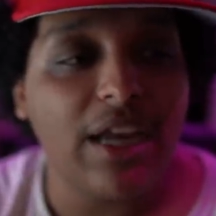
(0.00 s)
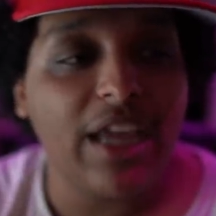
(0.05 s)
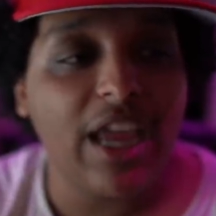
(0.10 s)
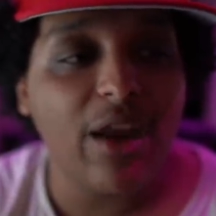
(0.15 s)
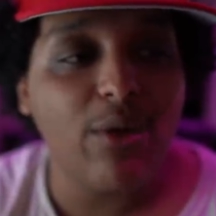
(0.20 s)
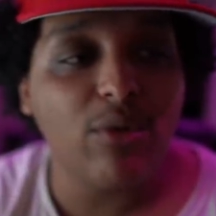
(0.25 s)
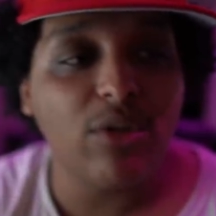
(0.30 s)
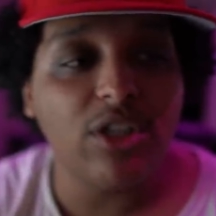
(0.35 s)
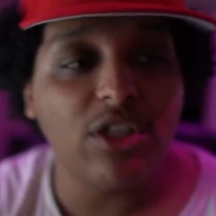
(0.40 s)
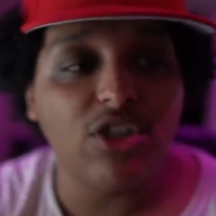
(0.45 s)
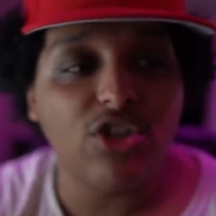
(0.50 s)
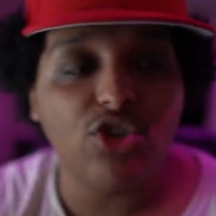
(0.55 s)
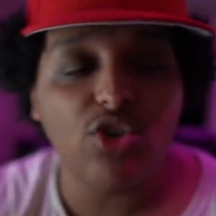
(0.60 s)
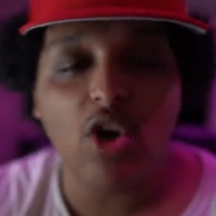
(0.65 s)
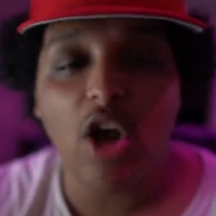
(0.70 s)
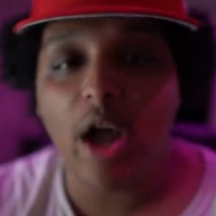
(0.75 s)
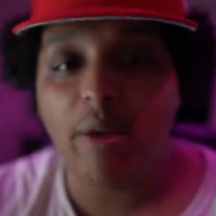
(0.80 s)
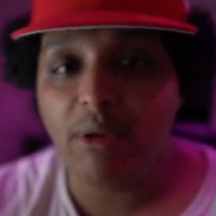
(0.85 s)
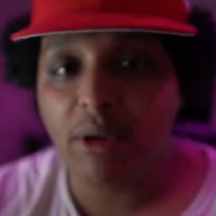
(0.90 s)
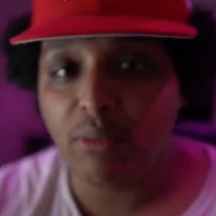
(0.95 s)
I can't really
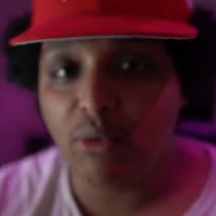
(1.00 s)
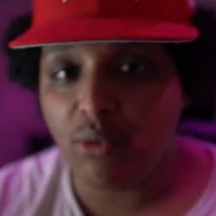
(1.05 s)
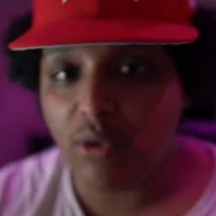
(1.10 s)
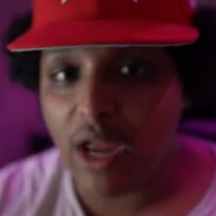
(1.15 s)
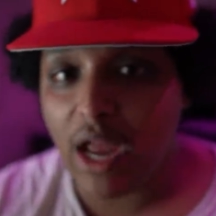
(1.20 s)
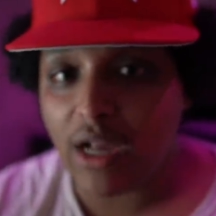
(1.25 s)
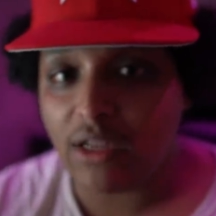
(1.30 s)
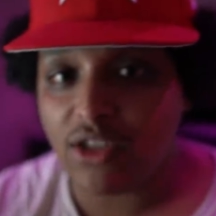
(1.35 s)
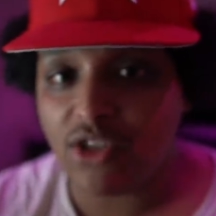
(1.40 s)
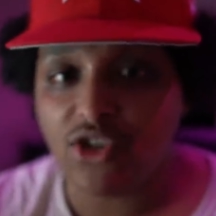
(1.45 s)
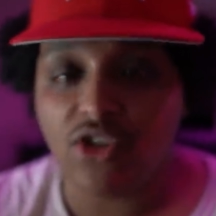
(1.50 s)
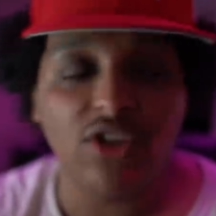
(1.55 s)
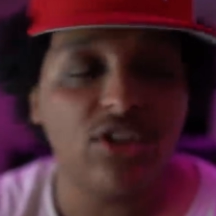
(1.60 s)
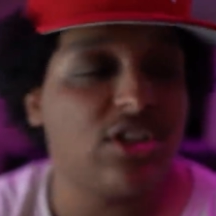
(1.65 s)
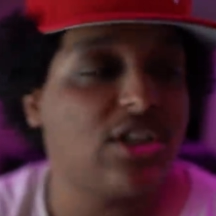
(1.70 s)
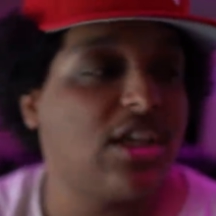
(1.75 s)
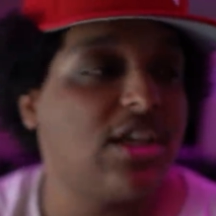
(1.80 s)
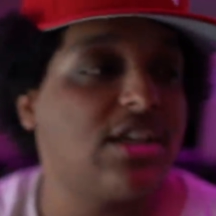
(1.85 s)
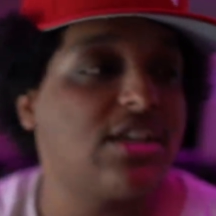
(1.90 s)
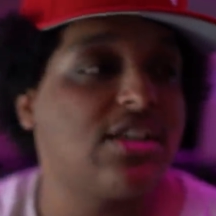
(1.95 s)
control how people react to certain
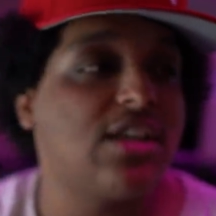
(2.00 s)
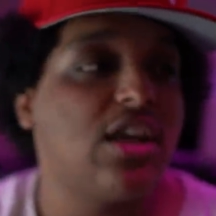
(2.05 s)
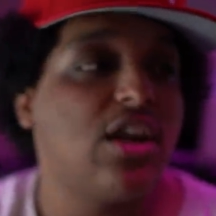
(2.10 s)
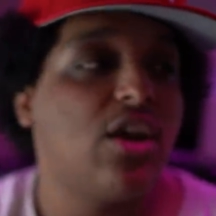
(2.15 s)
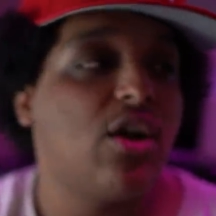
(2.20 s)
things